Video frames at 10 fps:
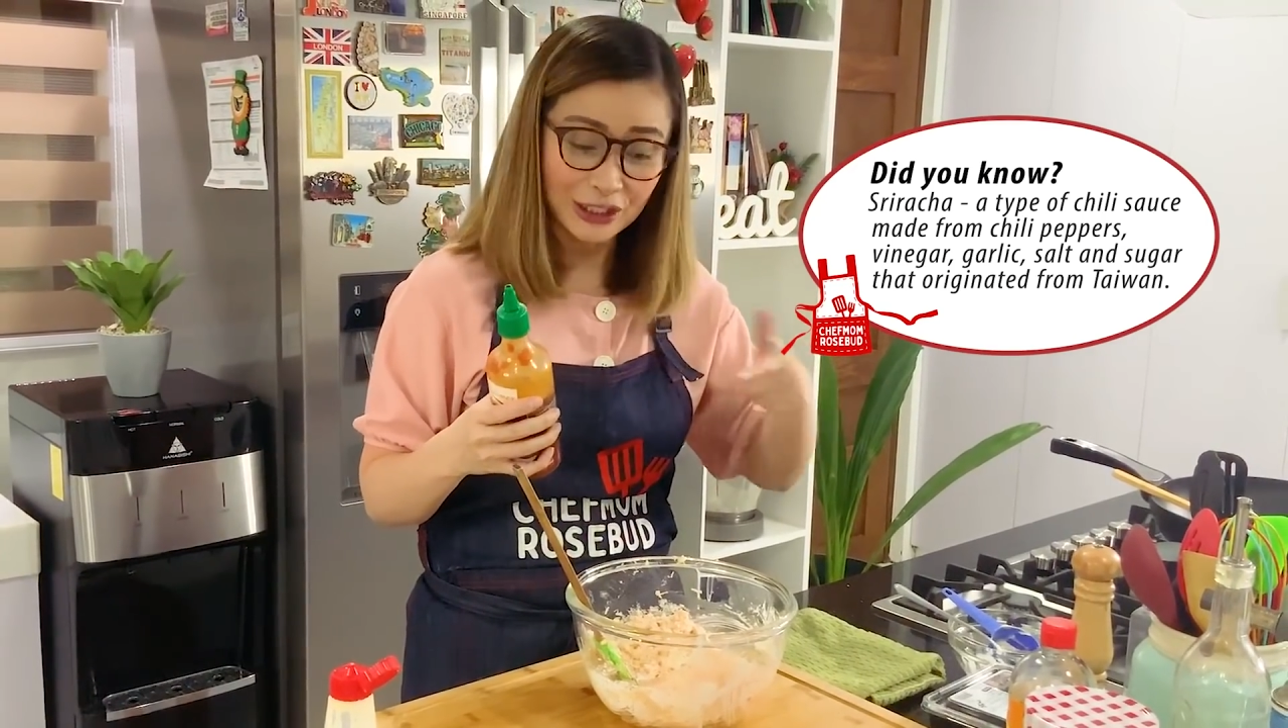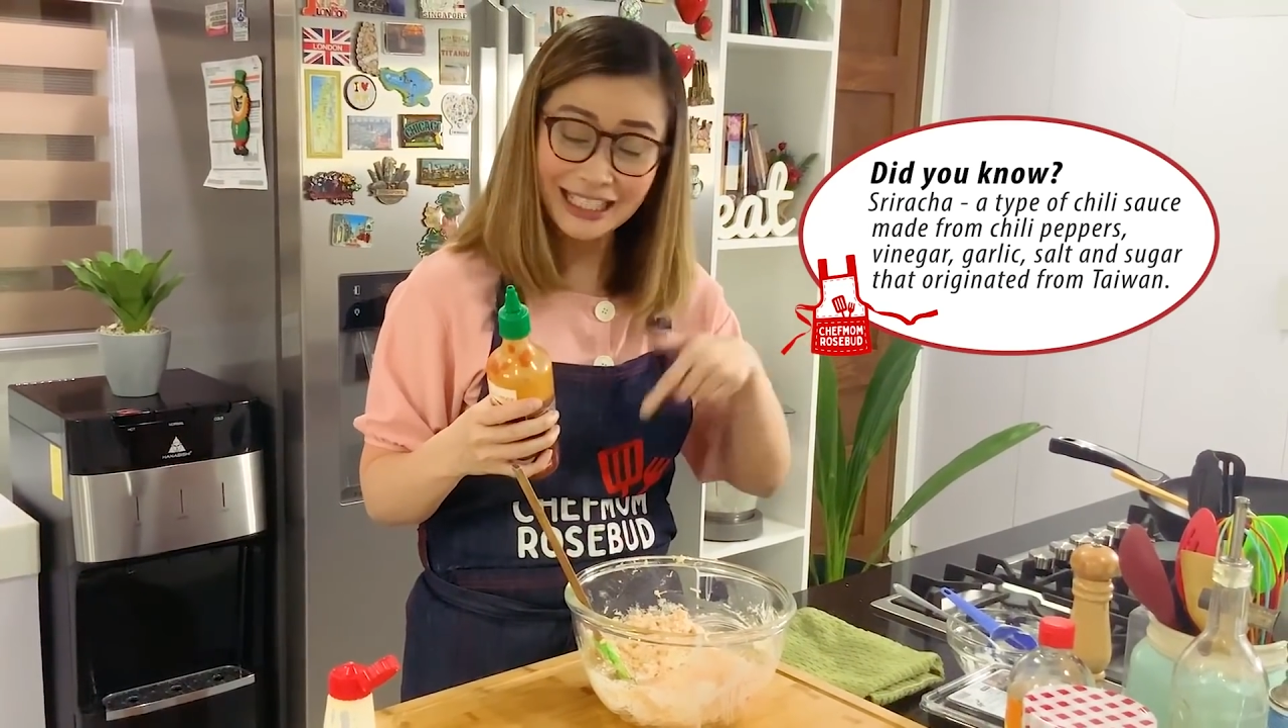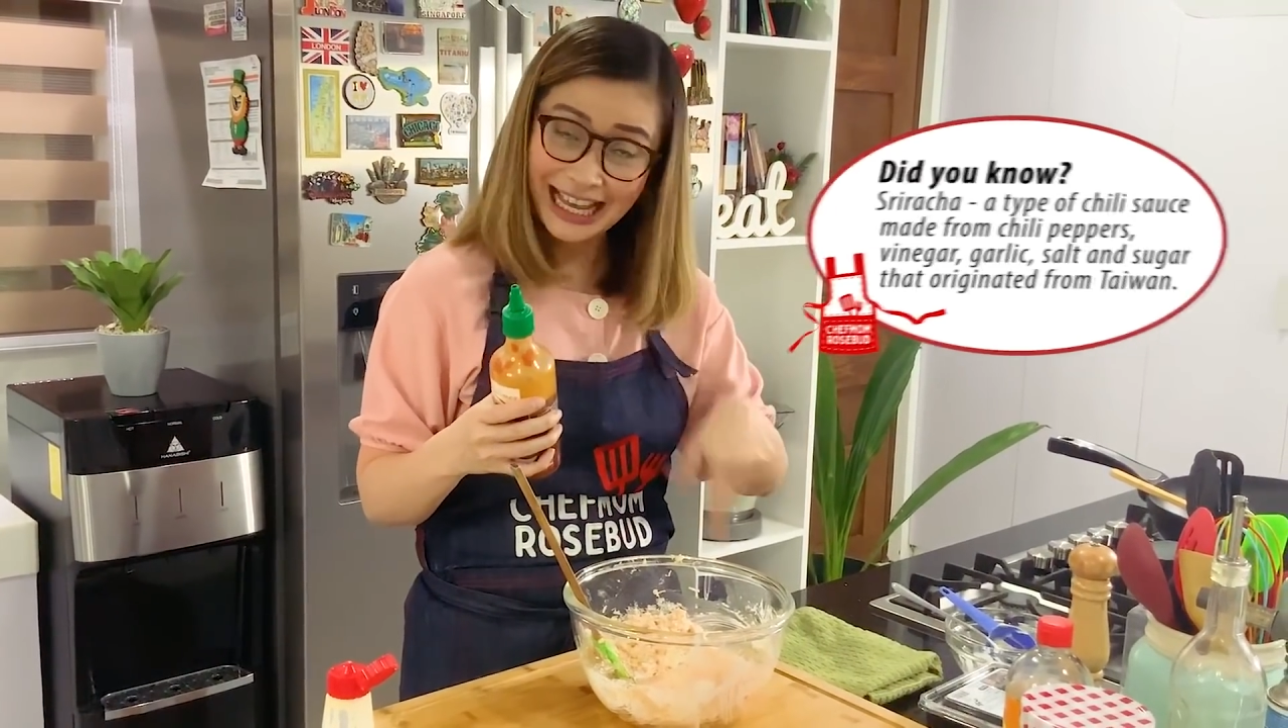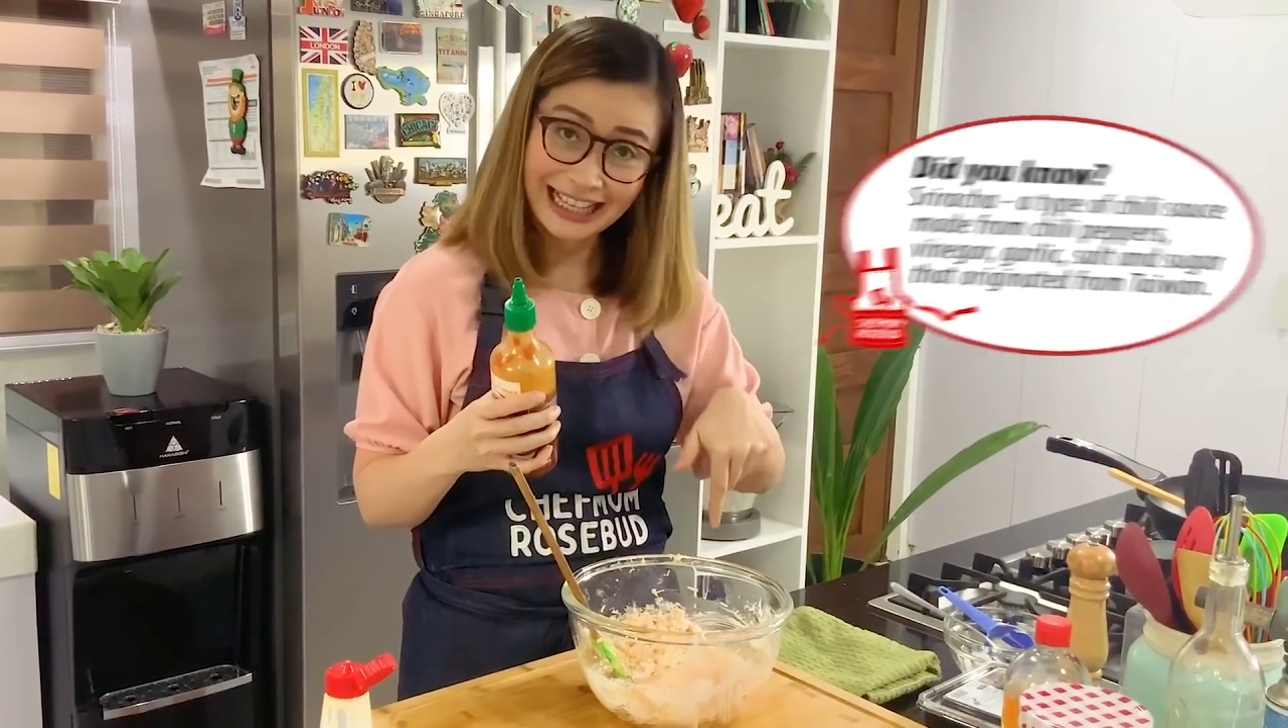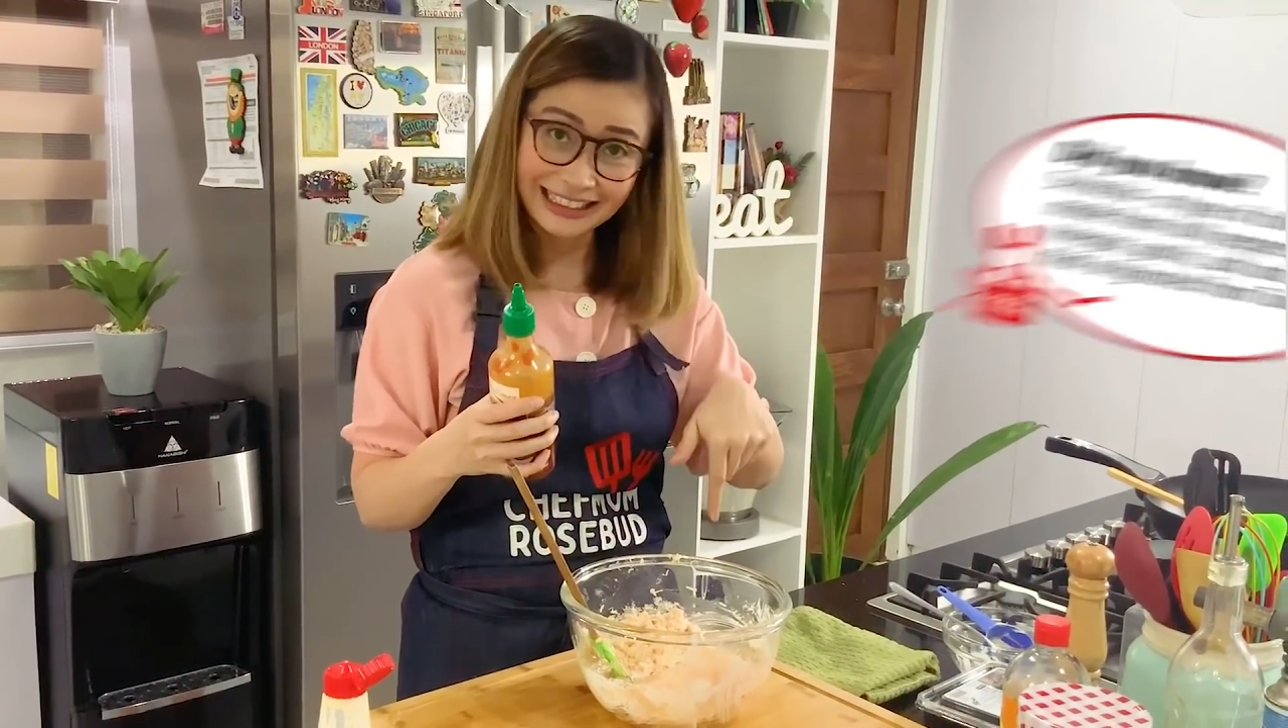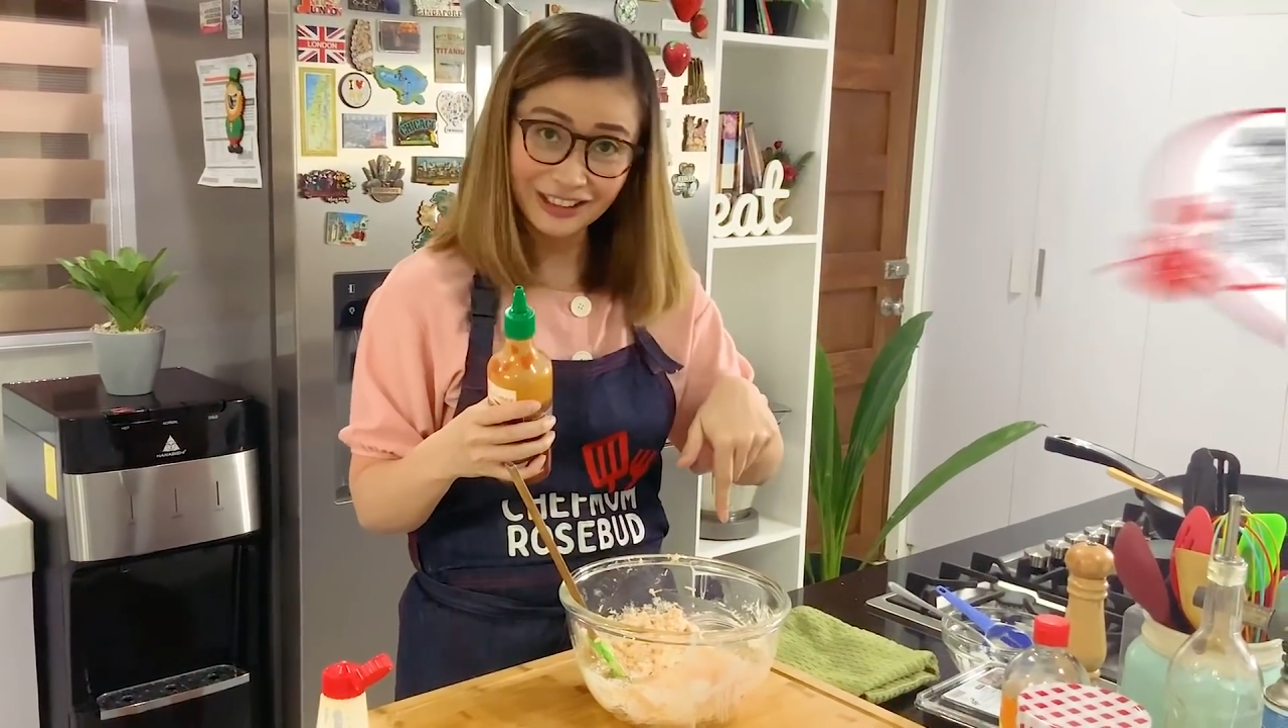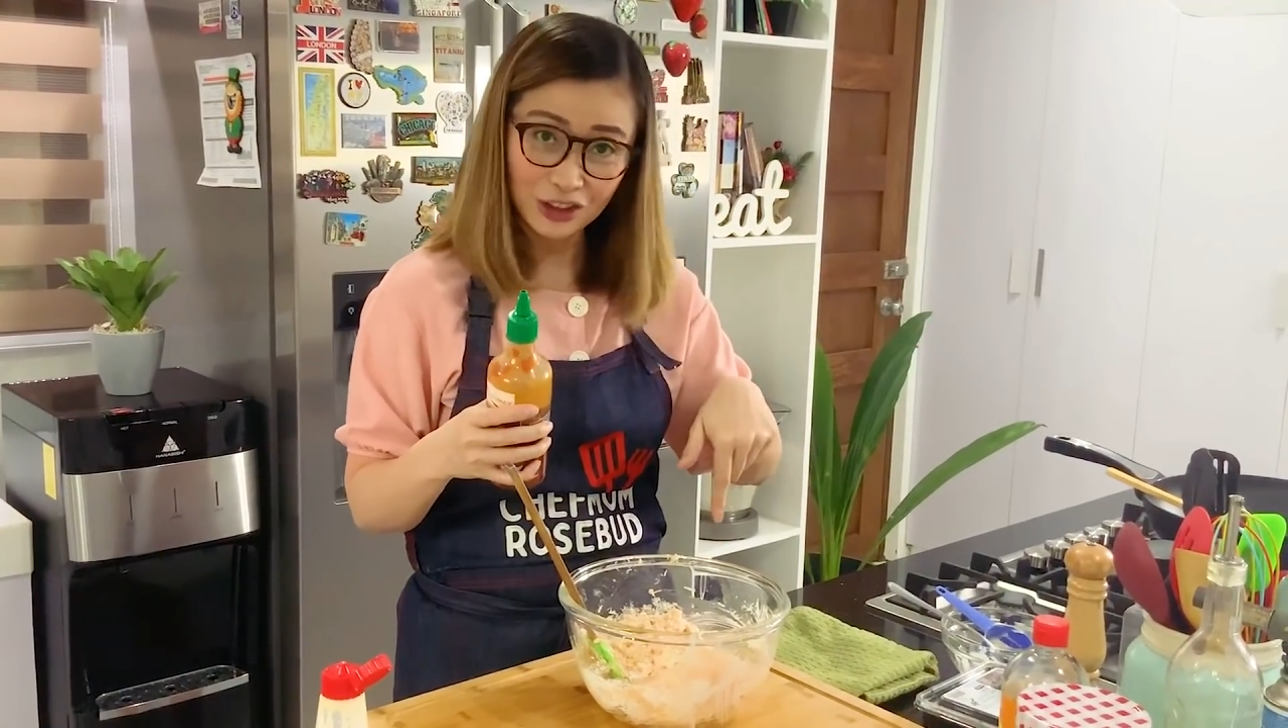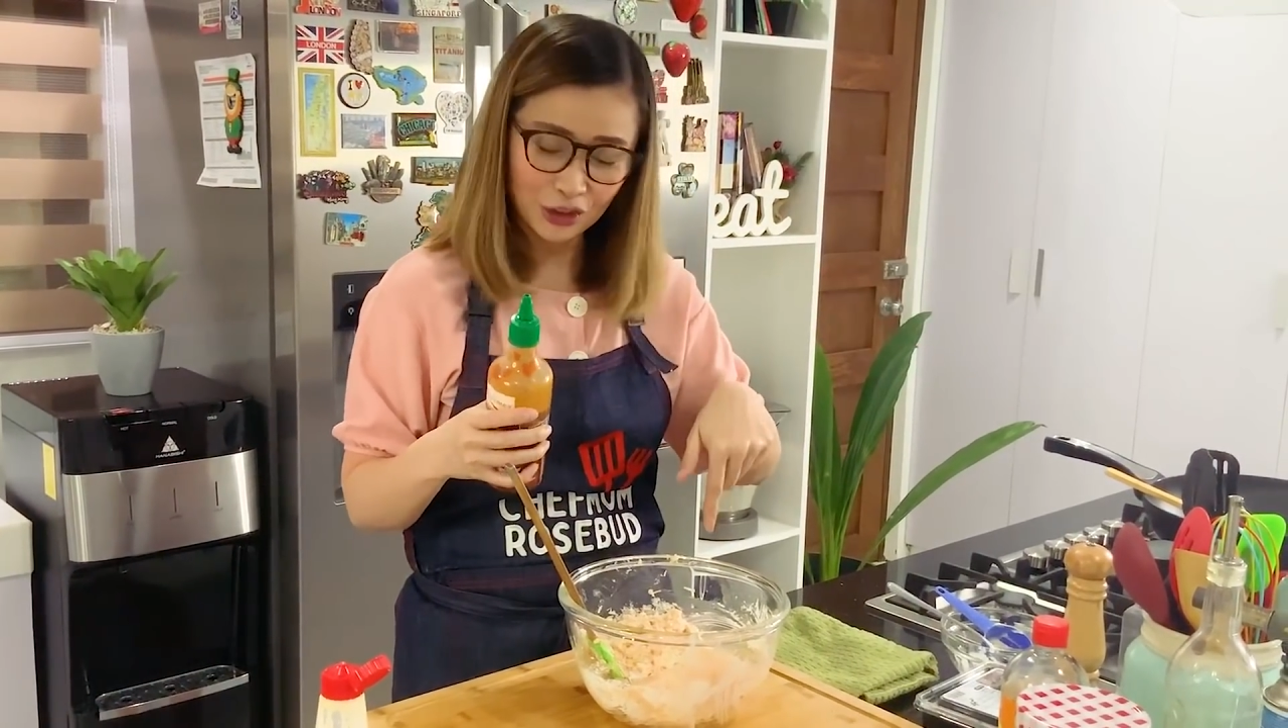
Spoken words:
and add it